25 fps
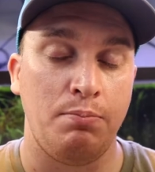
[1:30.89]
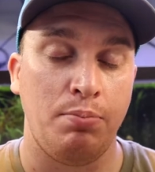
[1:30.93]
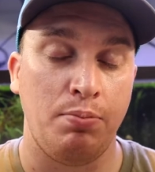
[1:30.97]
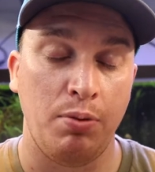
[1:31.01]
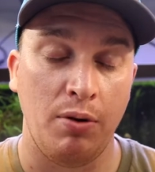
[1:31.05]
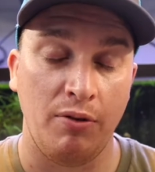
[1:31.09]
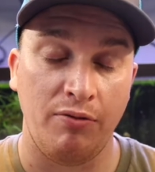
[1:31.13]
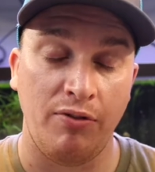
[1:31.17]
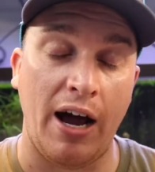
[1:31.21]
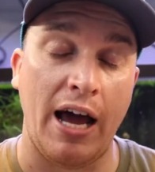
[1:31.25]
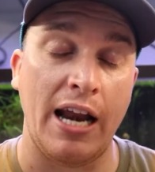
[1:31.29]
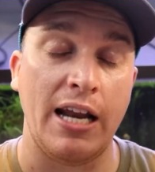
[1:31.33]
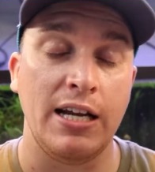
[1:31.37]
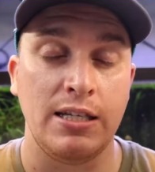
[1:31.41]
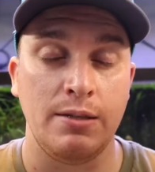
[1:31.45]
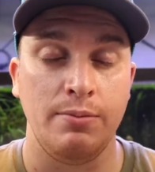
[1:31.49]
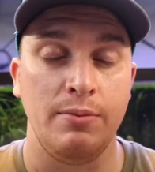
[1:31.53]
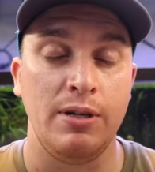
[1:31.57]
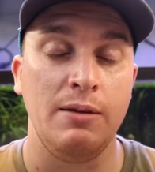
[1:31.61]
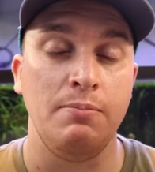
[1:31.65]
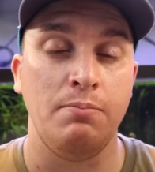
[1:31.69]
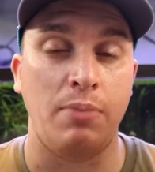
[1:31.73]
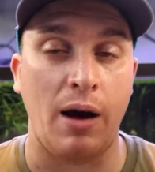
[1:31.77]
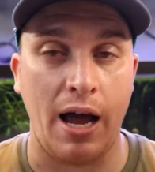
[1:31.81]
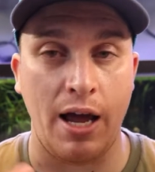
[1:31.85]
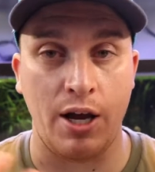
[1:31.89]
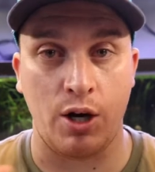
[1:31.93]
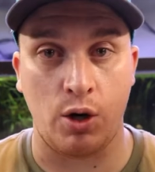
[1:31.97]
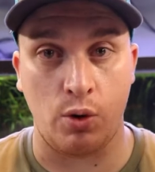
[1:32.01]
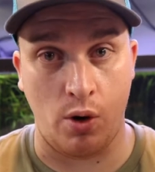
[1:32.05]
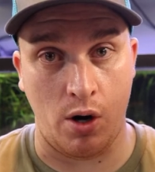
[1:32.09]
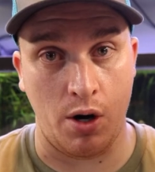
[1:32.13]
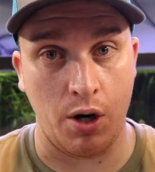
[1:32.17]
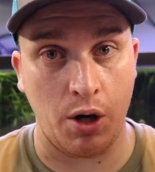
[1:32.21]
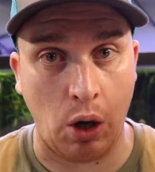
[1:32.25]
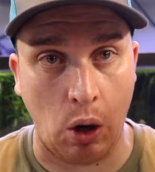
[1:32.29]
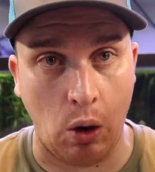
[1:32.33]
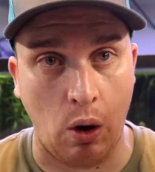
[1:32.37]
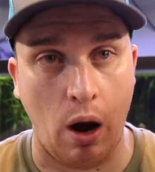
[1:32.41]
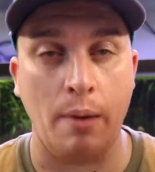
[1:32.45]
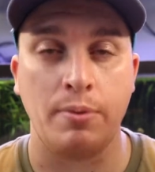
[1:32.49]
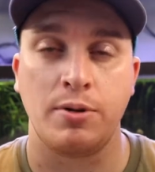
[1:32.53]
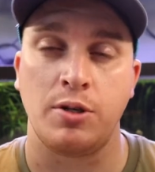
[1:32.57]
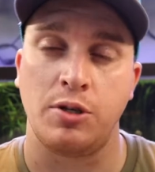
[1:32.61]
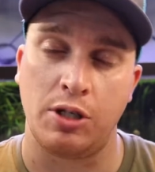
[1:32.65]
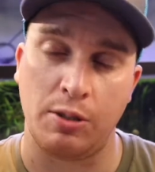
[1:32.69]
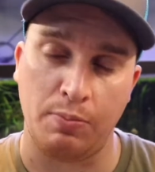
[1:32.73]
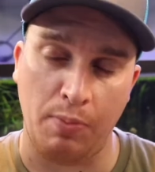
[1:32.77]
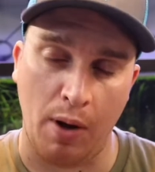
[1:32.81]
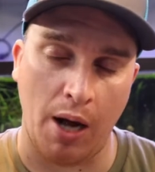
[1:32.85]
provided to me by Aquarium Co-op,
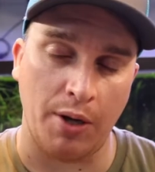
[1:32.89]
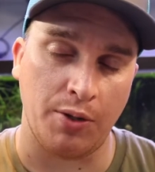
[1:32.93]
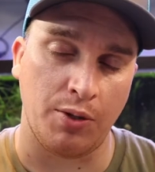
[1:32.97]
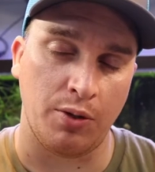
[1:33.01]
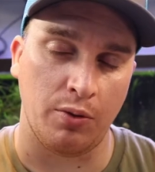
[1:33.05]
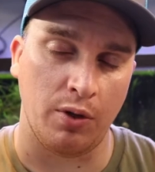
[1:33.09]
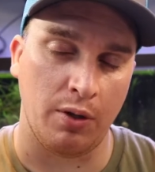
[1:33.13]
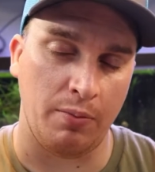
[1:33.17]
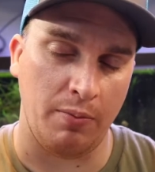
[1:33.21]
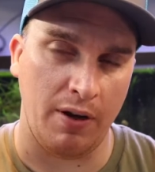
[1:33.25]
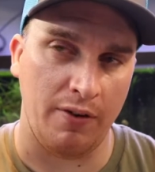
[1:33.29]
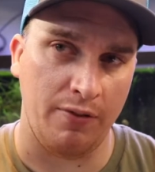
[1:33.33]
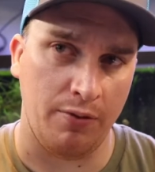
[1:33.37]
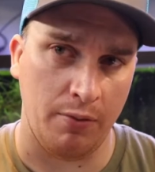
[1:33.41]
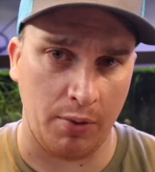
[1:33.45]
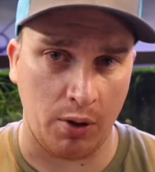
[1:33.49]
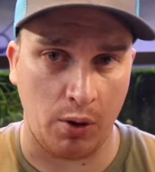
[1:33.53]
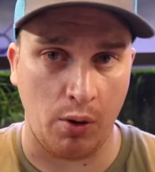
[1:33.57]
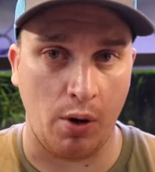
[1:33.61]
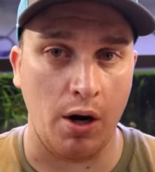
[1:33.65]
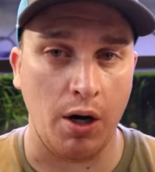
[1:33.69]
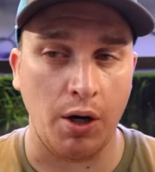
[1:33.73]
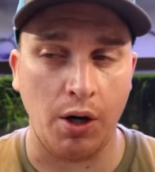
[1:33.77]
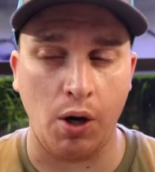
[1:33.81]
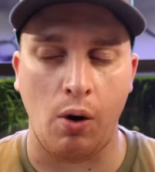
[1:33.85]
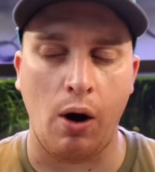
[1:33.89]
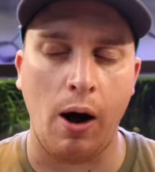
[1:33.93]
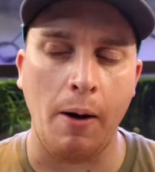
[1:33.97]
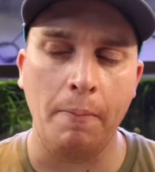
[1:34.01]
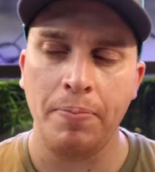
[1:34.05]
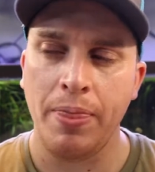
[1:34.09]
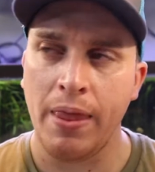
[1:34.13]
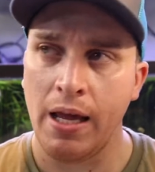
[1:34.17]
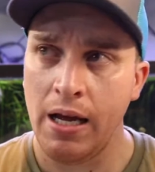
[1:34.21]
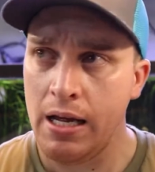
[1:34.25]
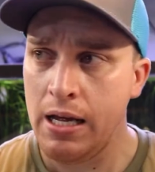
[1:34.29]
so sponsored with me from Aquarium Co-op.